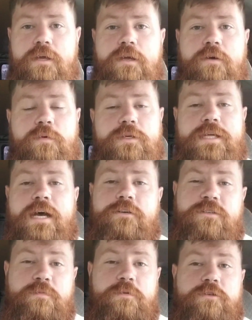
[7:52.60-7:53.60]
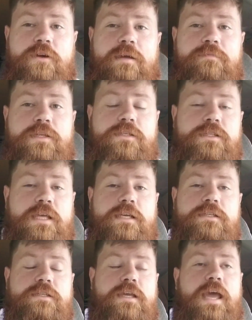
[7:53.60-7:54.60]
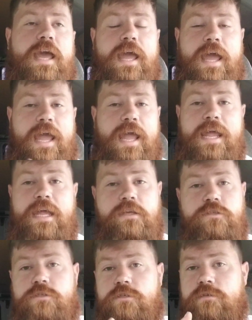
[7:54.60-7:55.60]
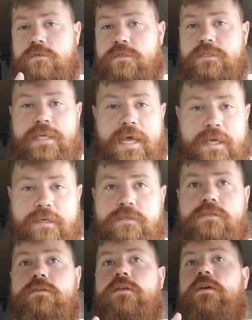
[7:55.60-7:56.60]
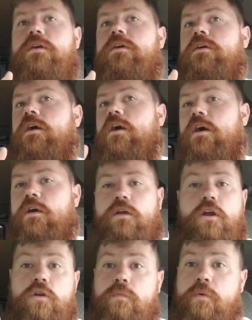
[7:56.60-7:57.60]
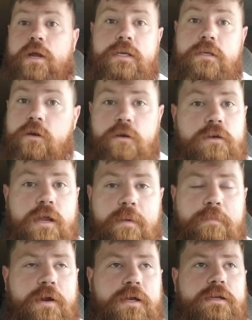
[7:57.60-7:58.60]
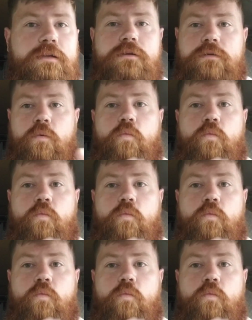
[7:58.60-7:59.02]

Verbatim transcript: When doctors prescribe these things, age, sex, uh, are you pregnant? Are you not pregnant?